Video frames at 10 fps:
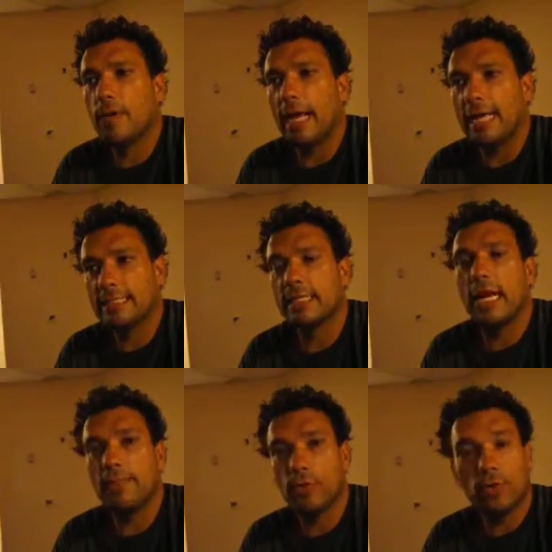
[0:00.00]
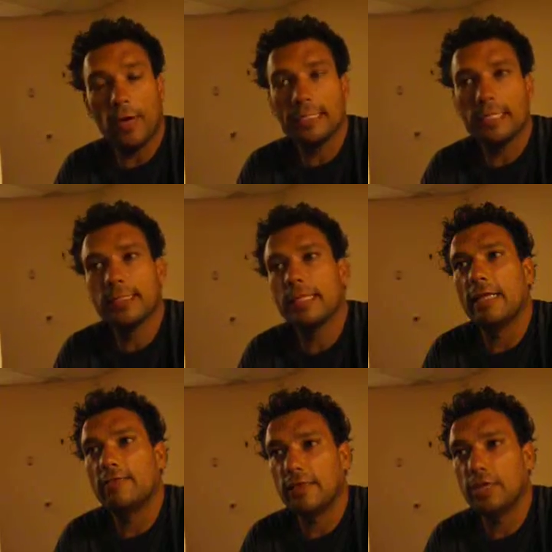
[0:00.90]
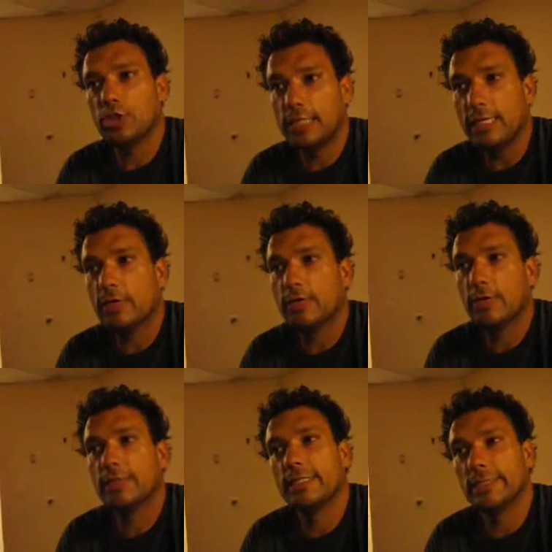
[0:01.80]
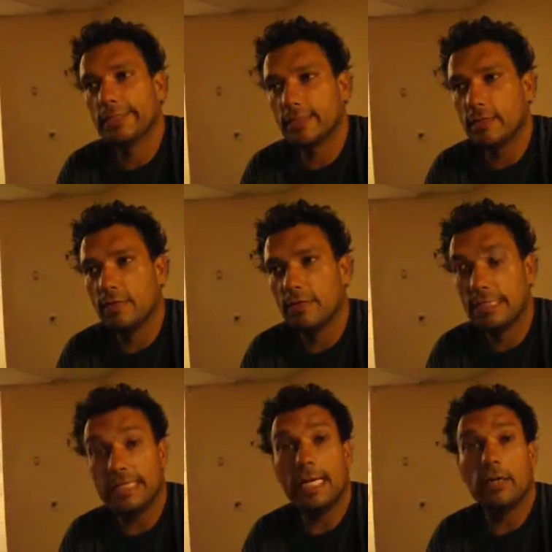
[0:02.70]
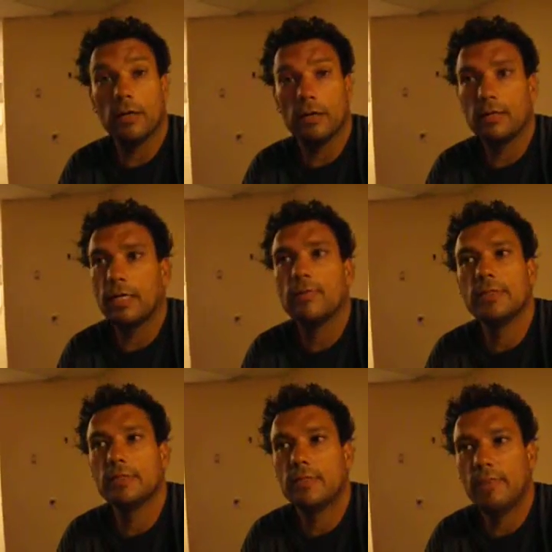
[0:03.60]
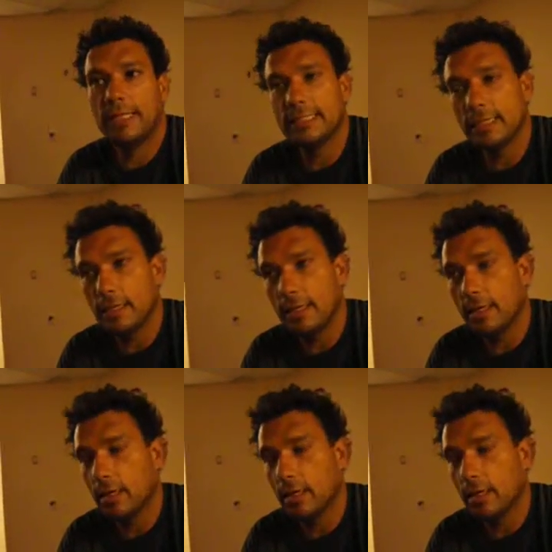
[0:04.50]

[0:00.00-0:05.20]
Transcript: as the night progresses and they finish dinner, there's this singer that was basically